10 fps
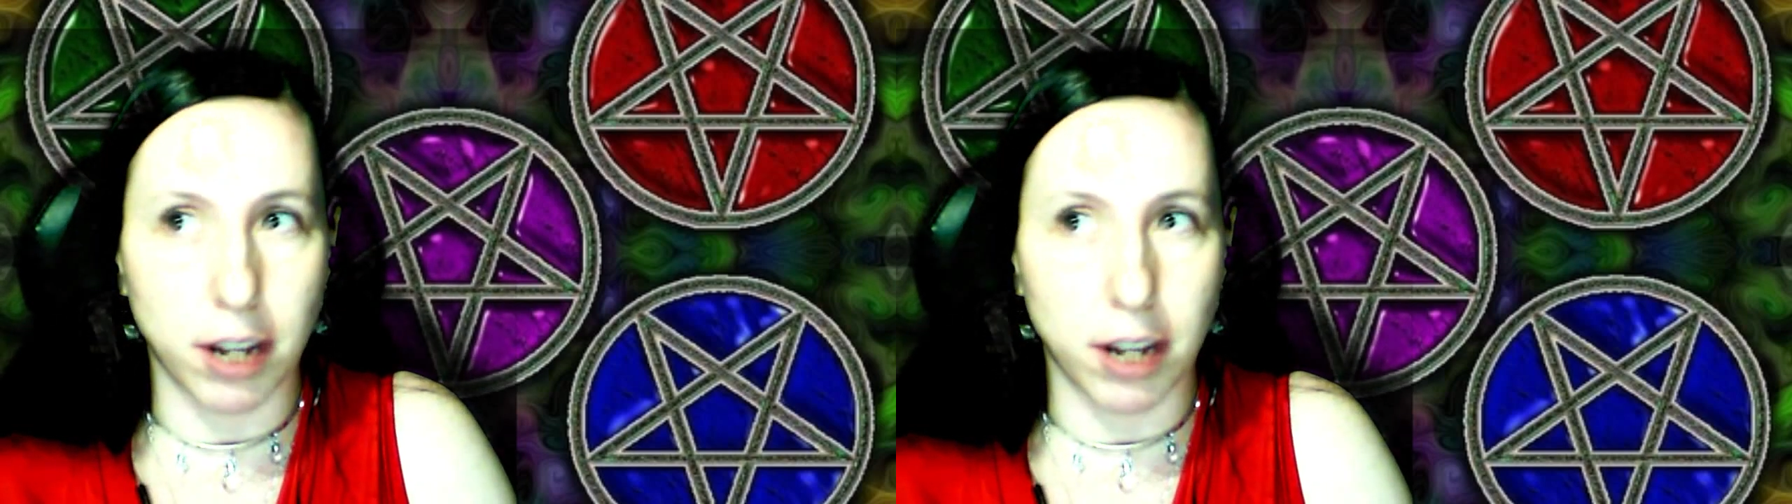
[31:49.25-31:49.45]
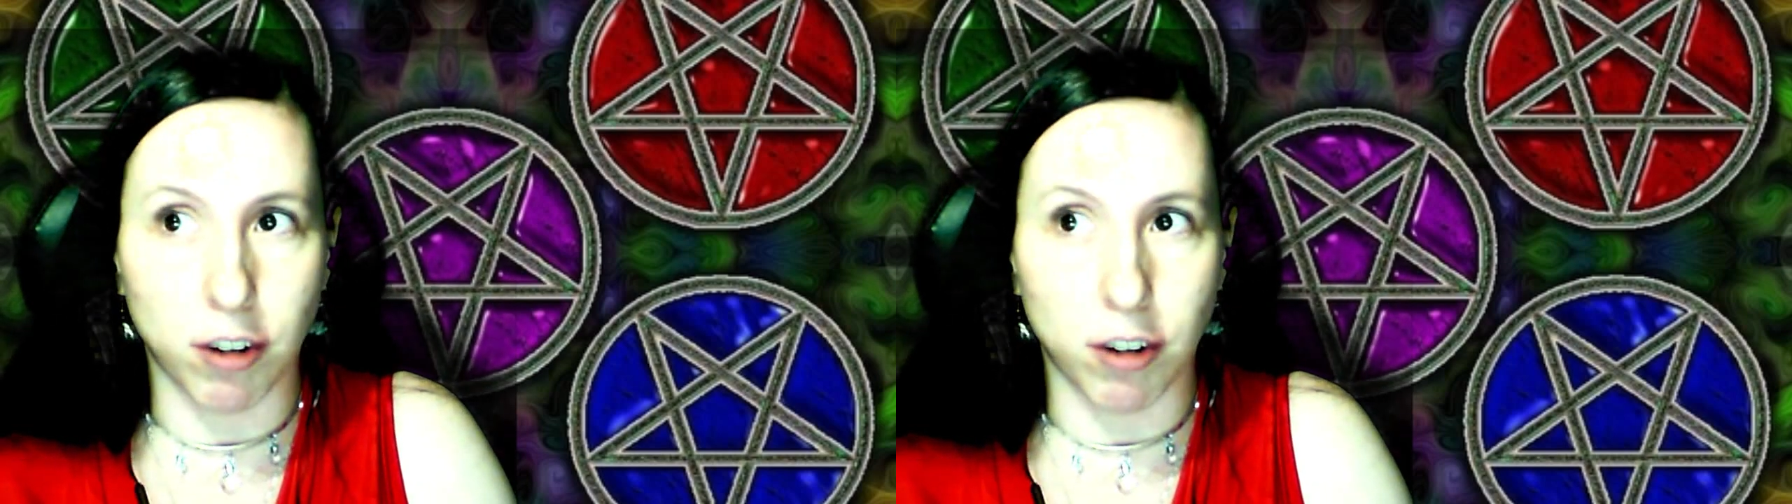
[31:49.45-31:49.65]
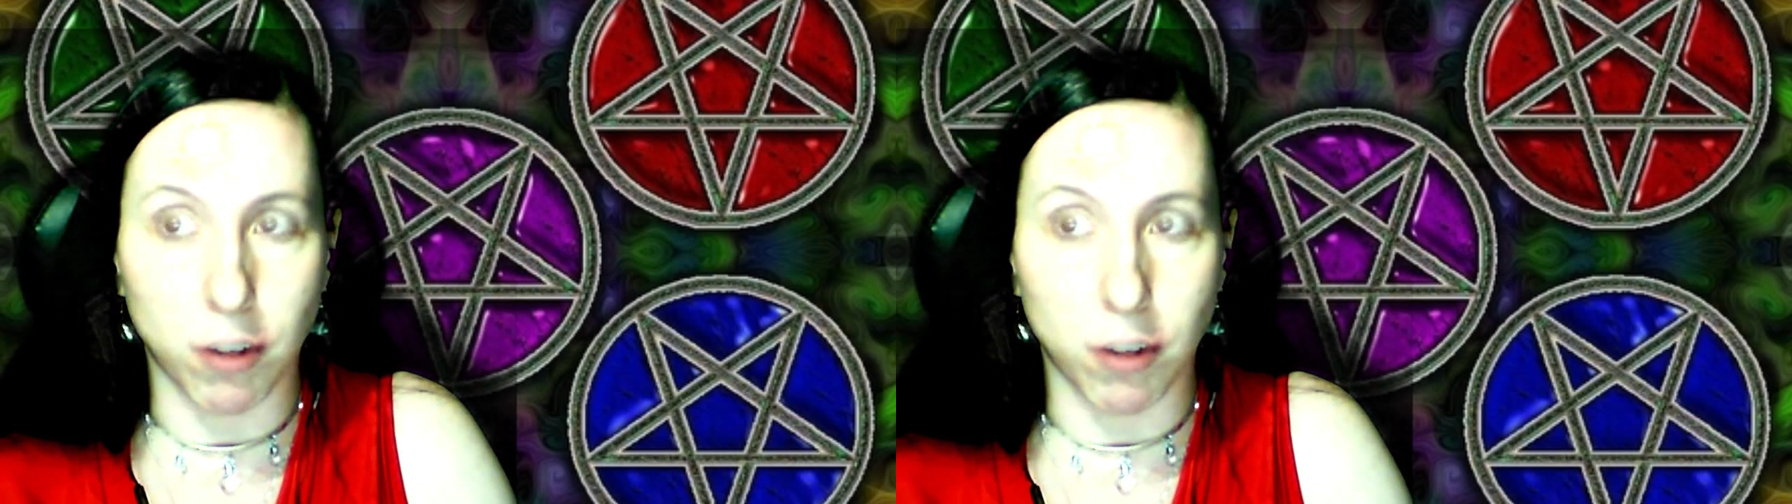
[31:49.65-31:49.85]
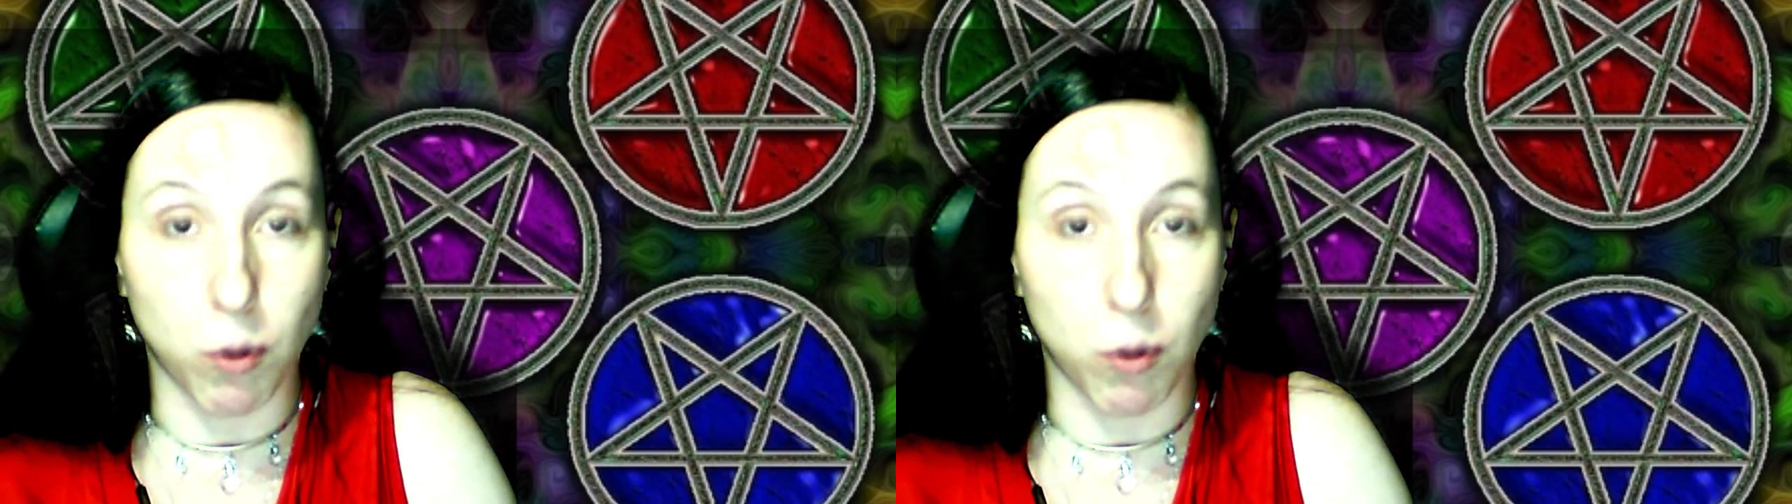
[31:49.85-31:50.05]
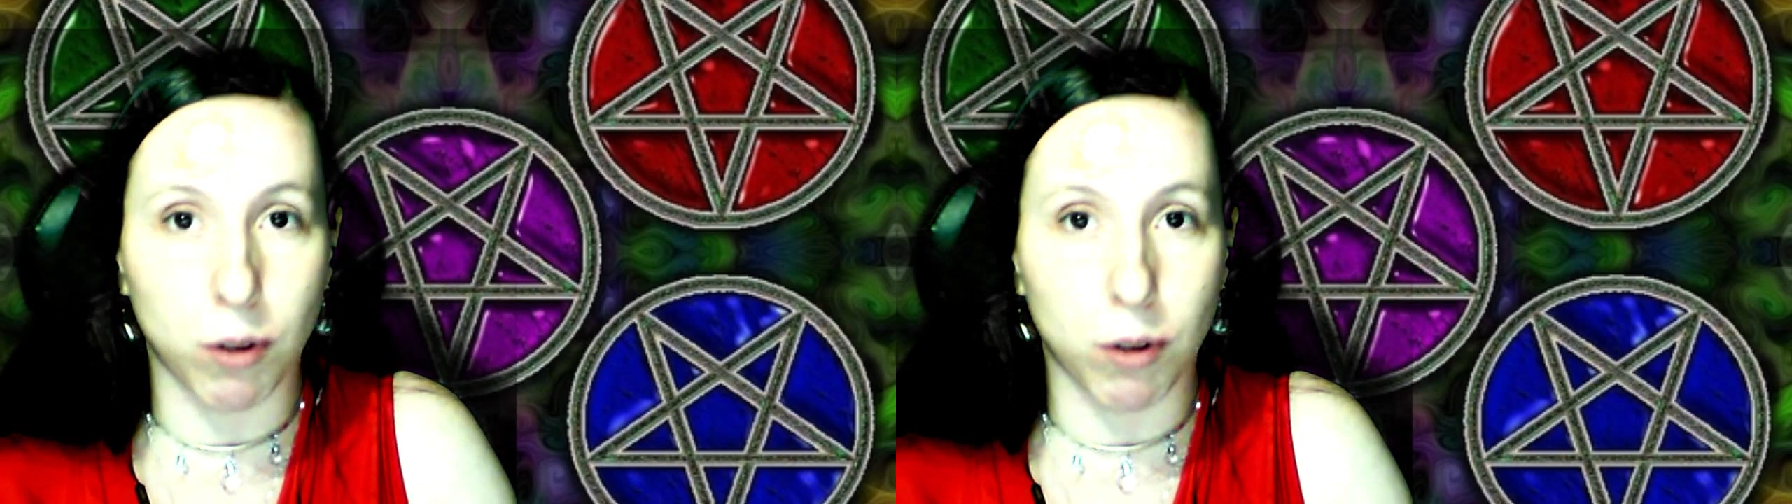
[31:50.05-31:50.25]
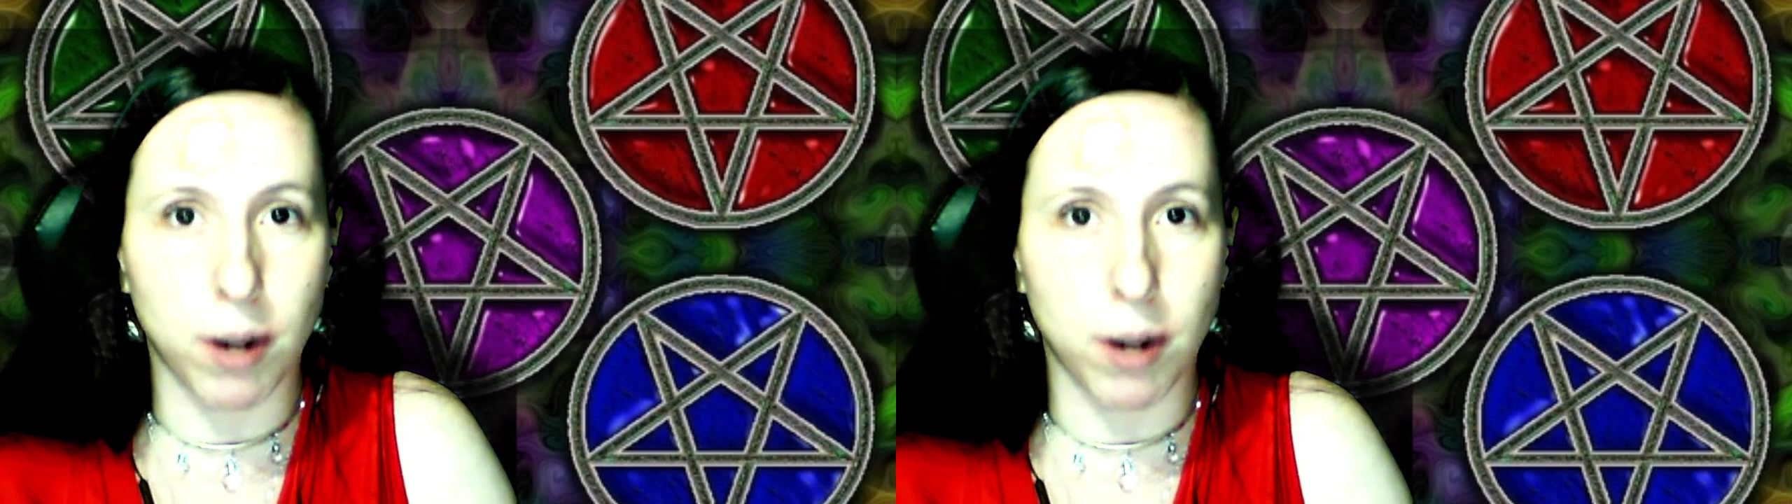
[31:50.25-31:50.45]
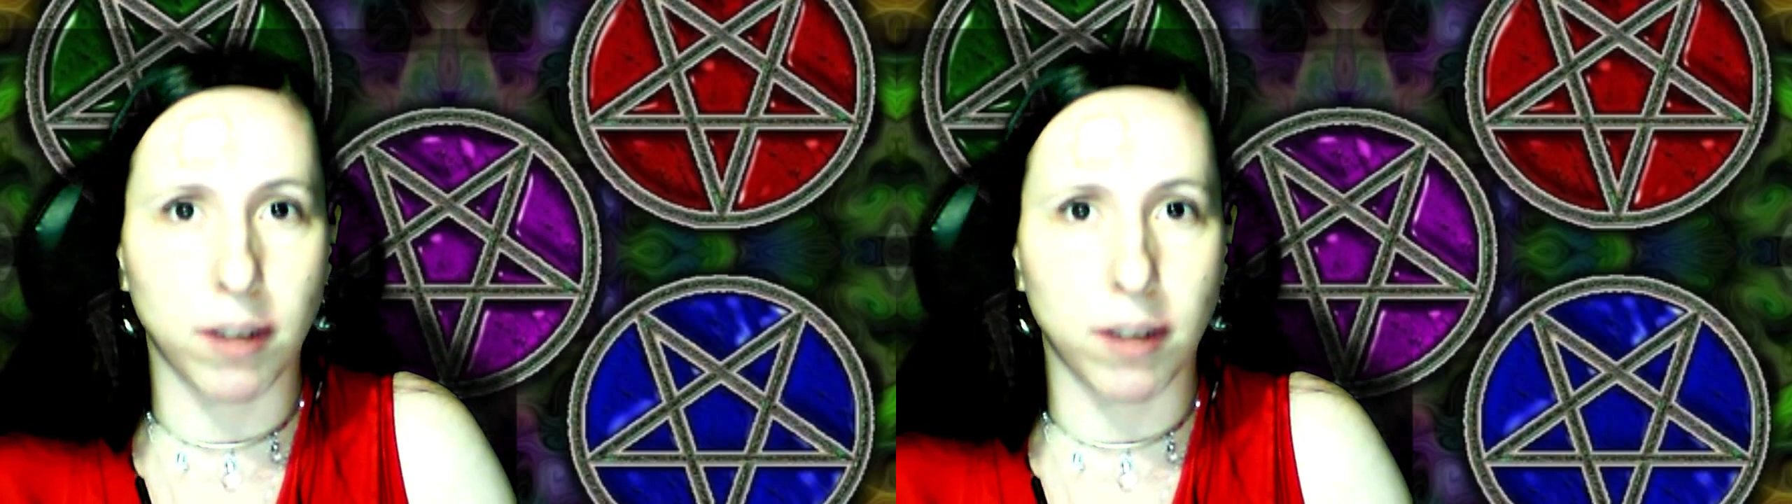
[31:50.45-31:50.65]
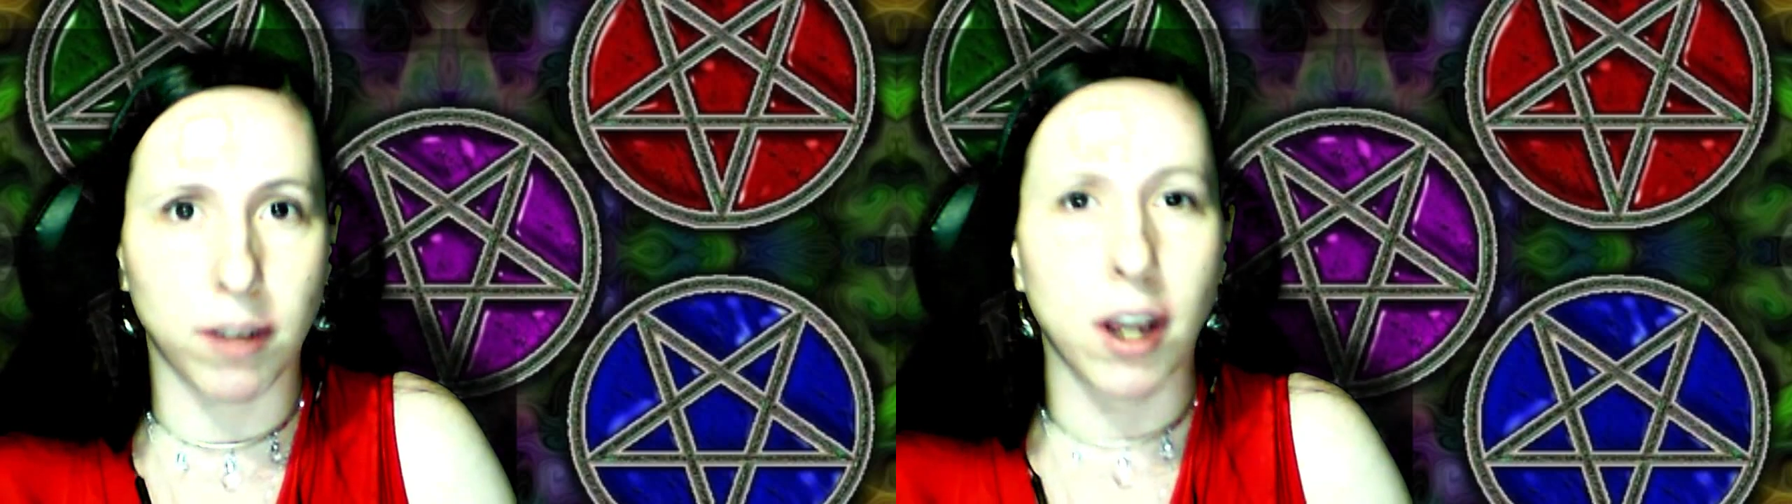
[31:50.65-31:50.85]
the energy of the world
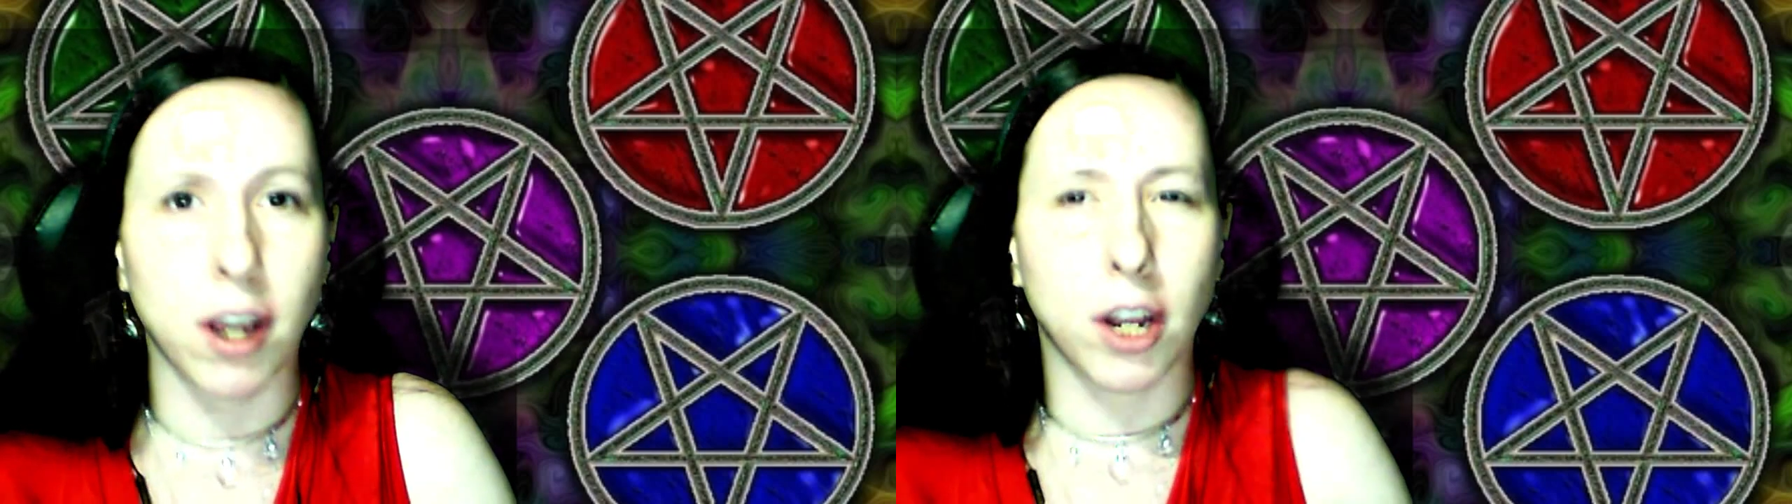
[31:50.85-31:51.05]
around us.